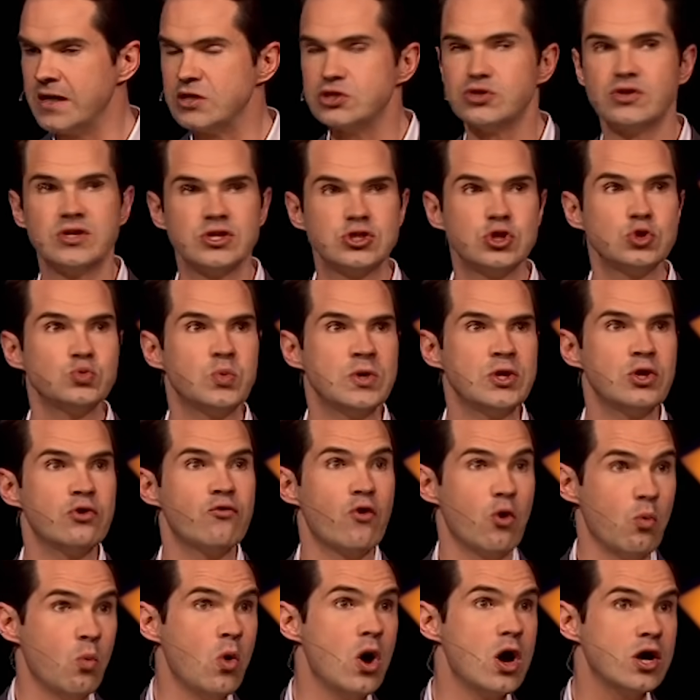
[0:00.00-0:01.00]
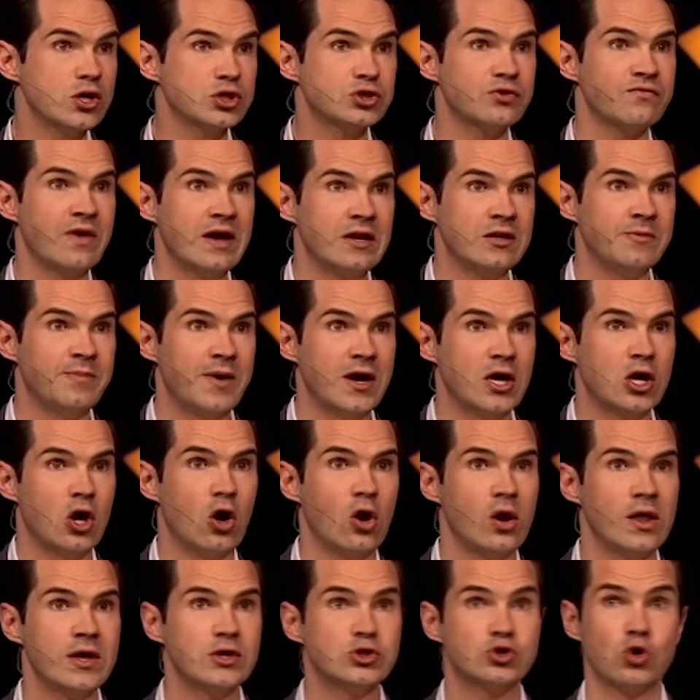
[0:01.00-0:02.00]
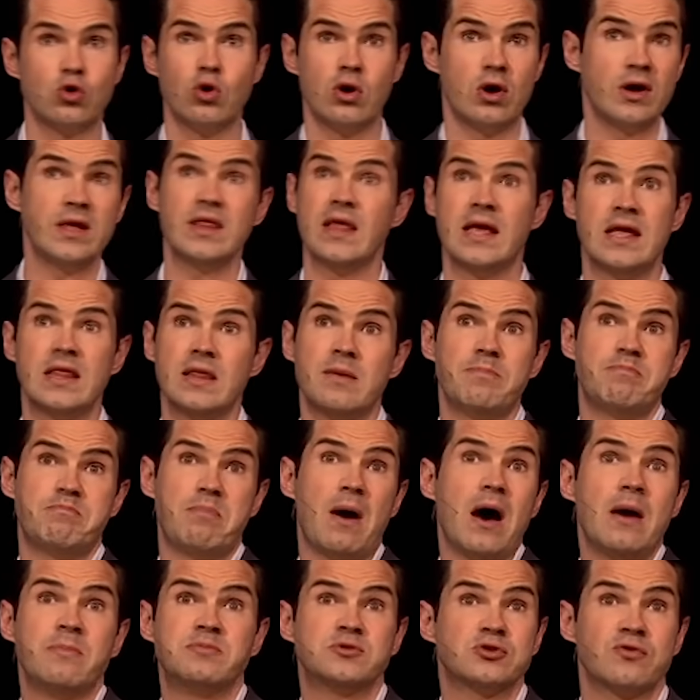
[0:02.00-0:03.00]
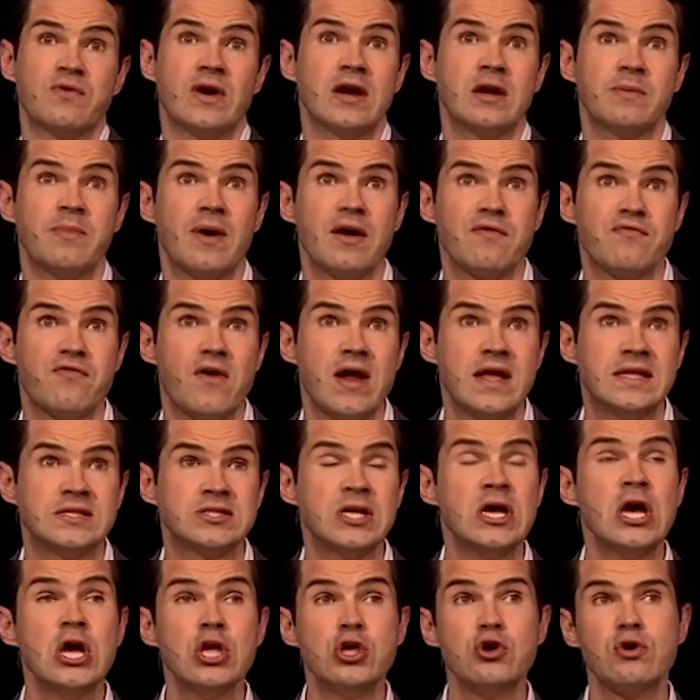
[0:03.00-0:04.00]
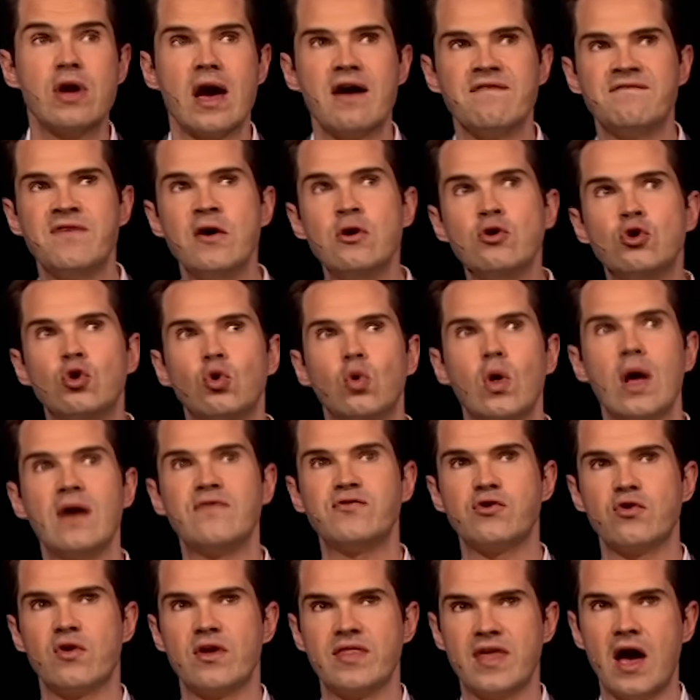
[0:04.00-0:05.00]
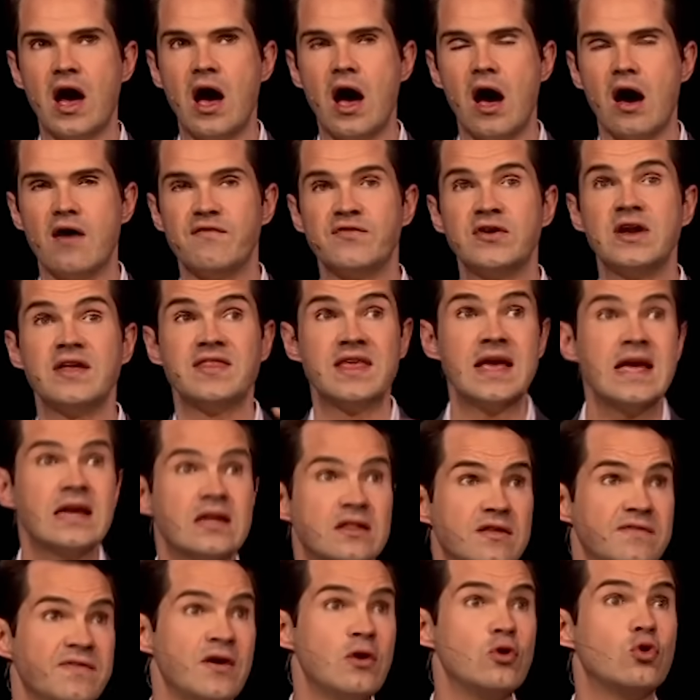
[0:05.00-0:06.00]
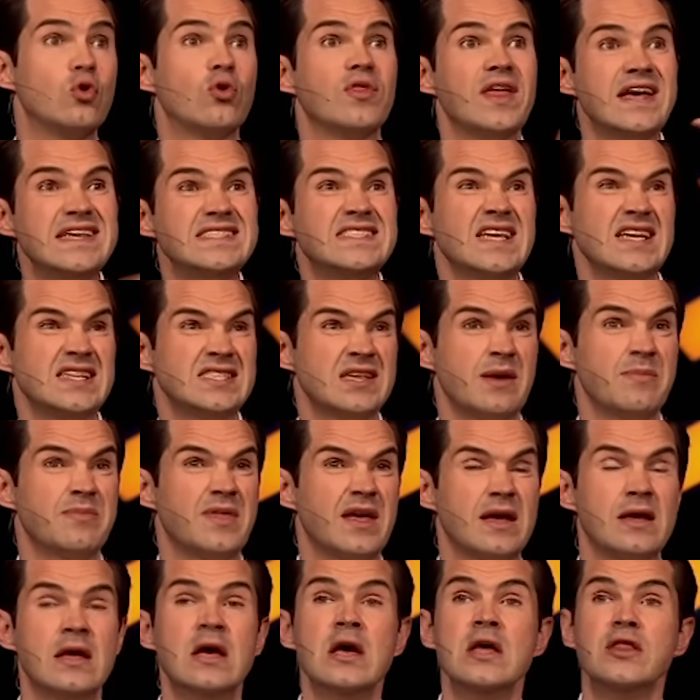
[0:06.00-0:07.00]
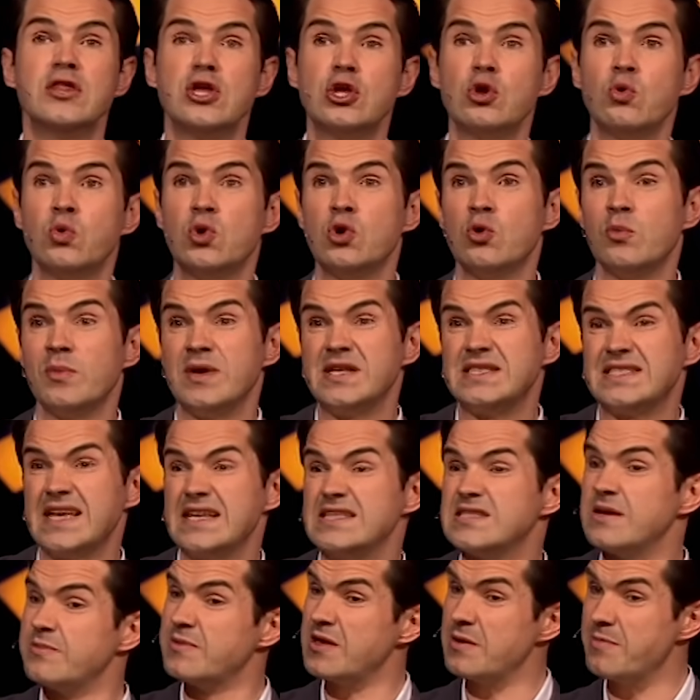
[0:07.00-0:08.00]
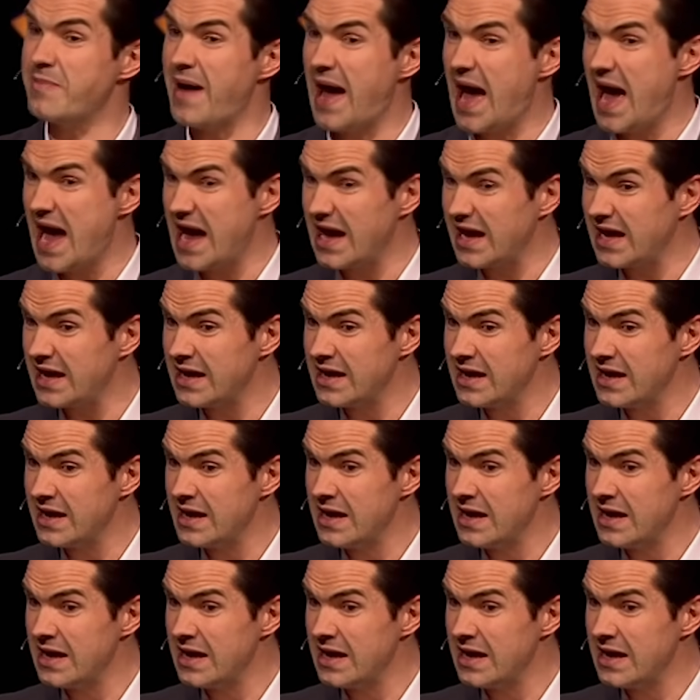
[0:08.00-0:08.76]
So this is when you're at work surrounded by colleagues or in the pub surrounded by friends, you get a phone call off your other half, and at the end of the phone call, they say something that you would normally say something back,